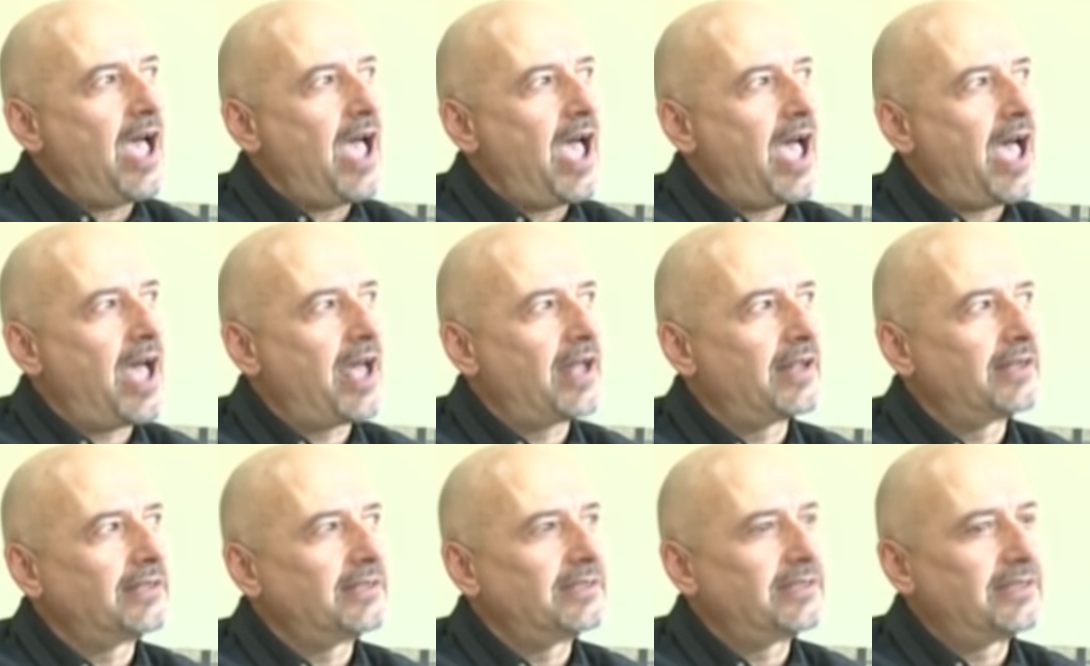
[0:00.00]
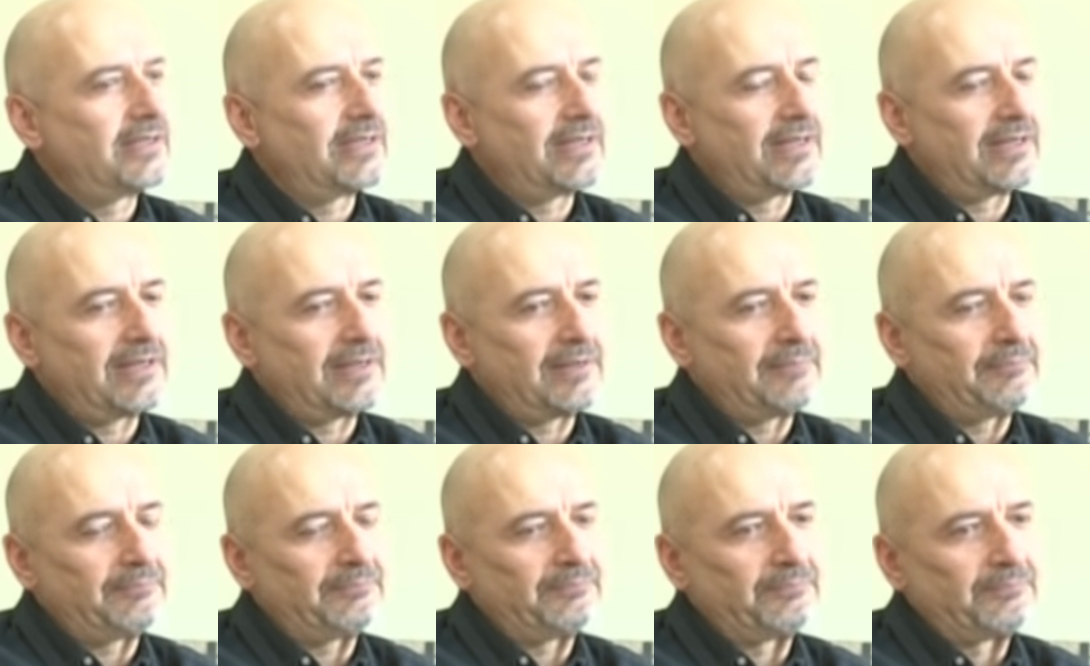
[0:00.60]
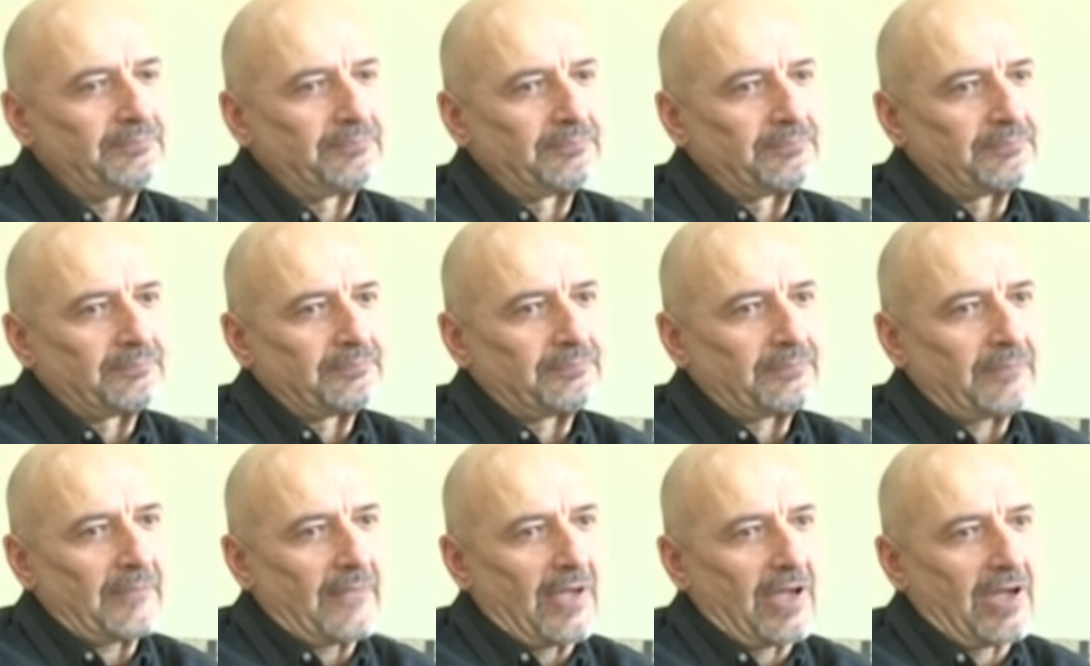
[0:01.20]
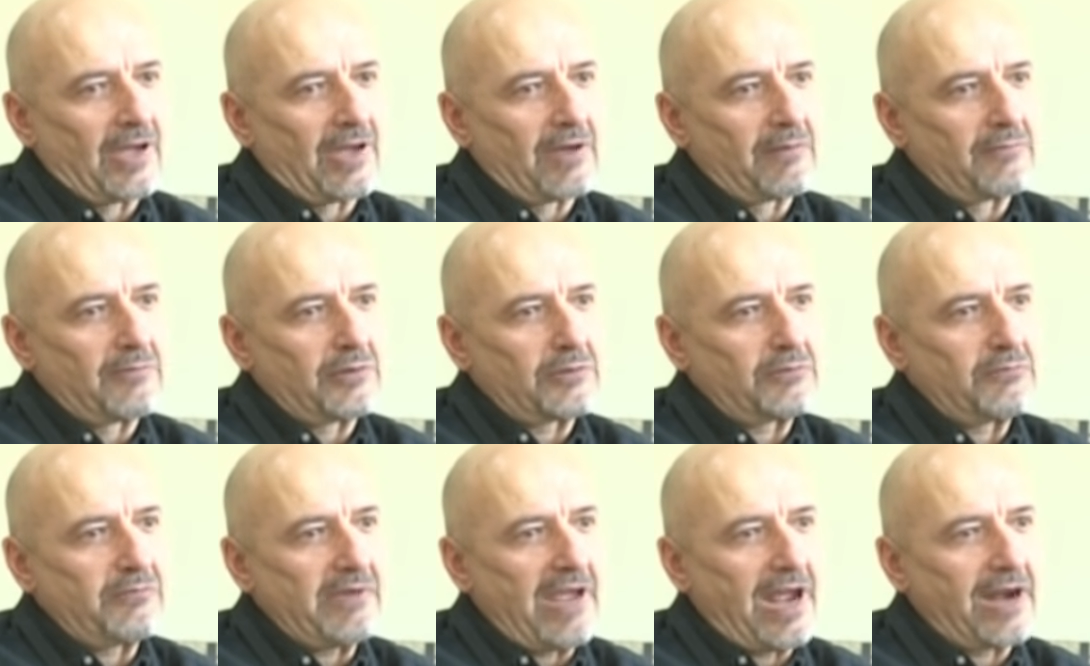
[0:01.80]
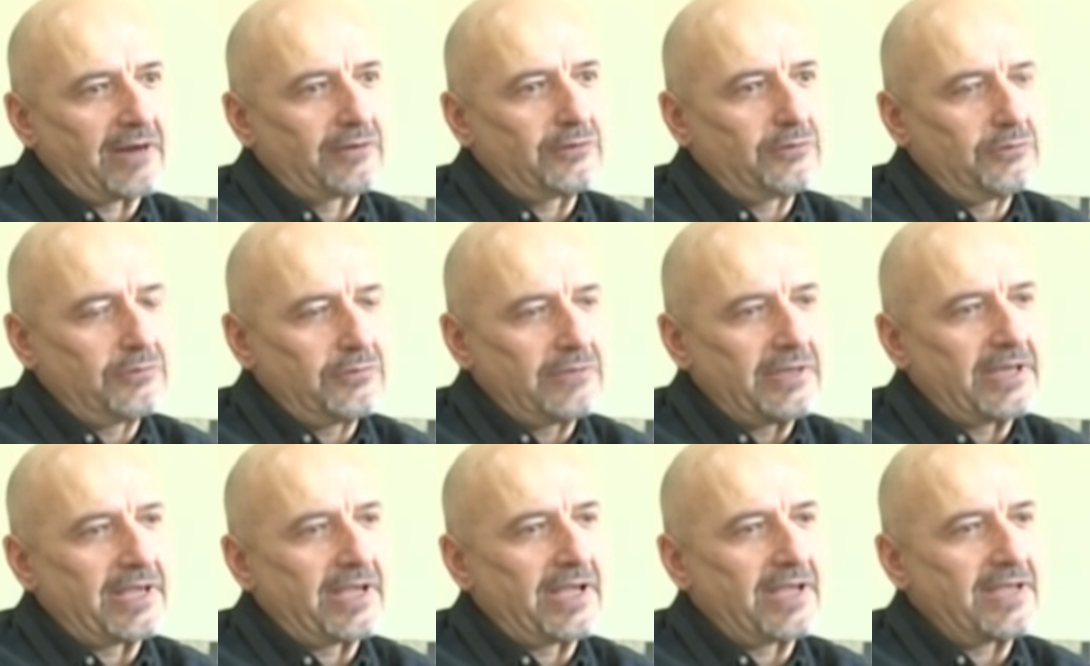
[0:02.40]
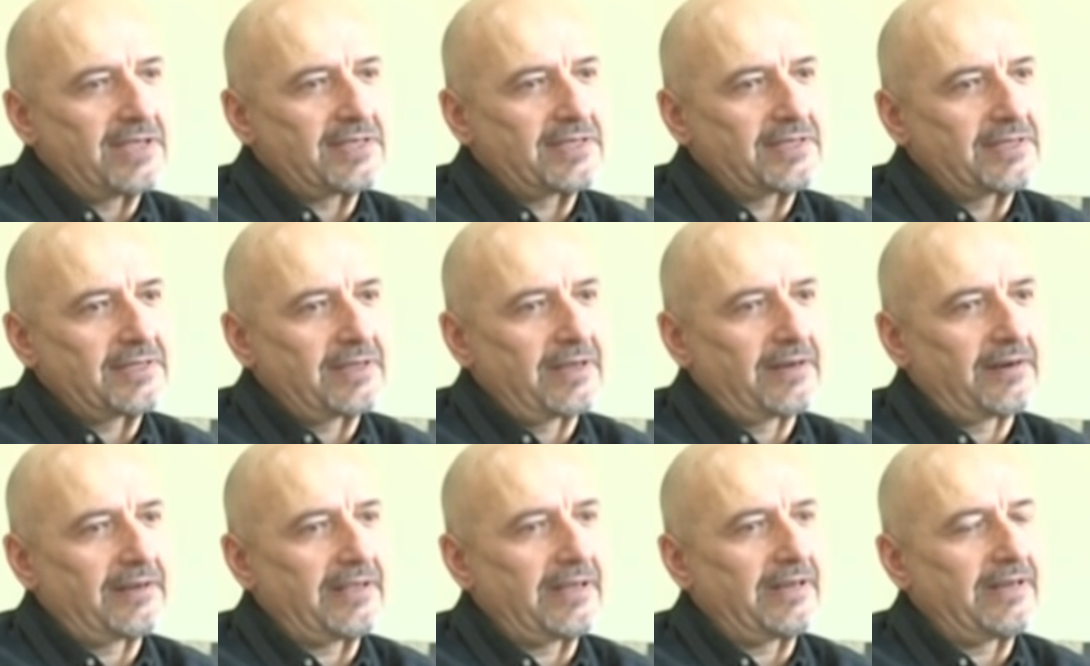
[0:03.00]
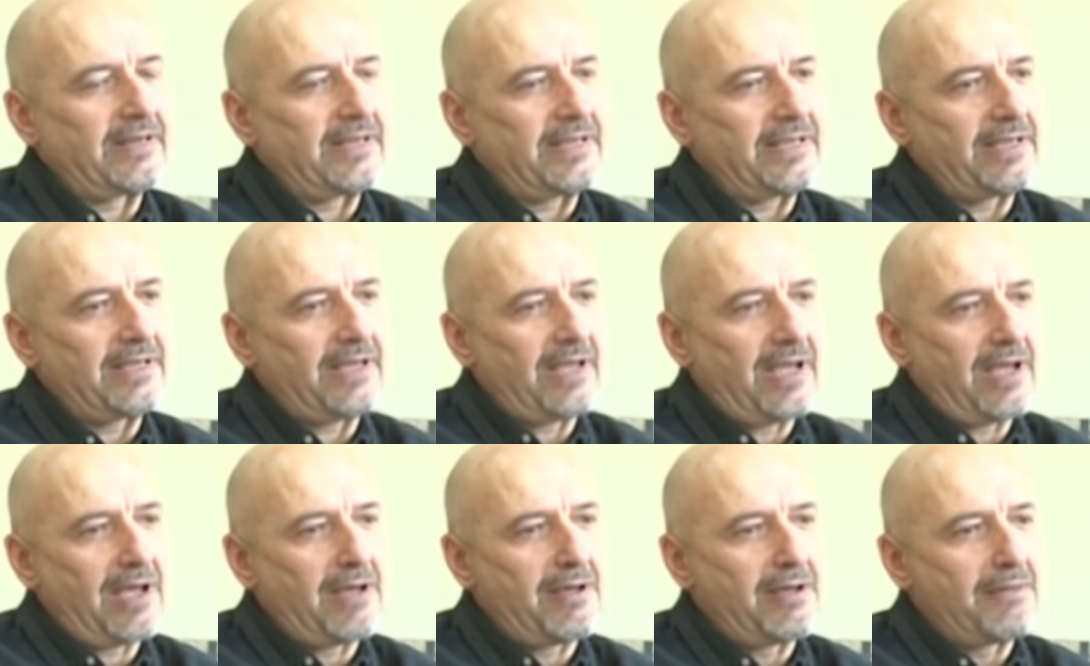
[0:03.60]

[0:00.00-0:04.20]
And what we are doing is really